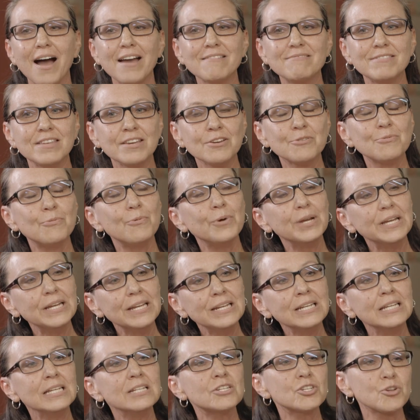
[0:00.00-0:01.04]
I think we
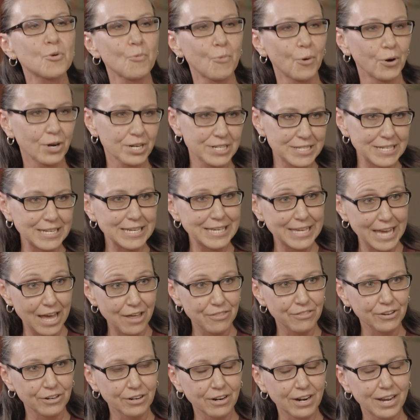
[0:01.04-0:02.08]
need to work
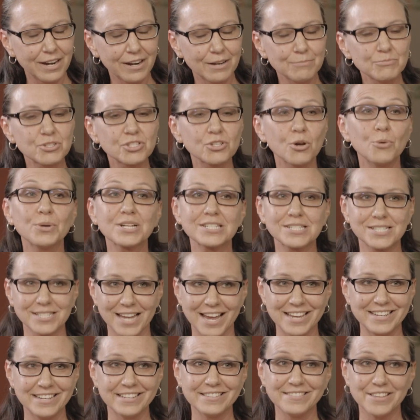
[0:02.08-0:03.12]
together, and I'm so
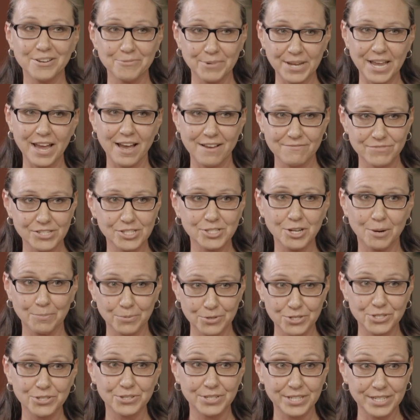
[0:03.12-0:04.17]
excited that we have this
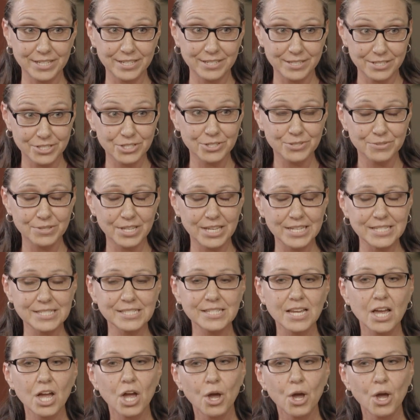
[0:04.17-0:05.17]
opportunity to do this.